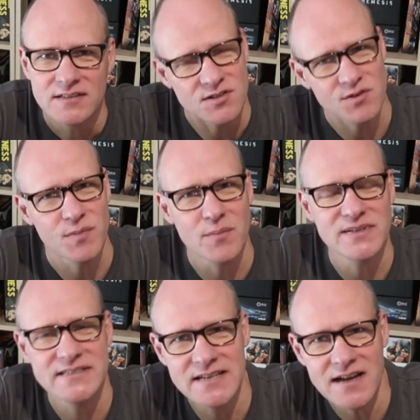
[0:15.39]
Do you
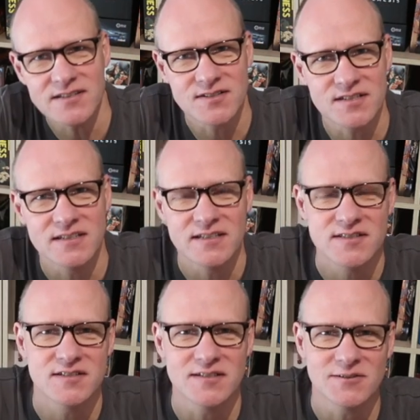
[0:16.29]
remember Dust?
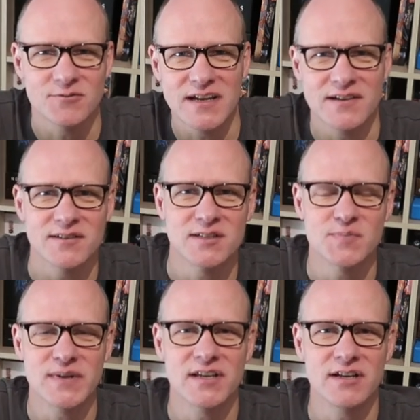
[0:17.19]
It's still around and
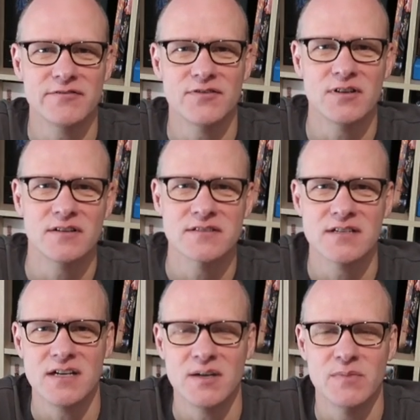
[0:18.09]
it's been going for a long
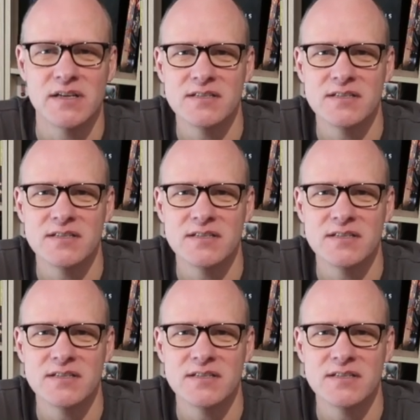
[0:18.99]
time.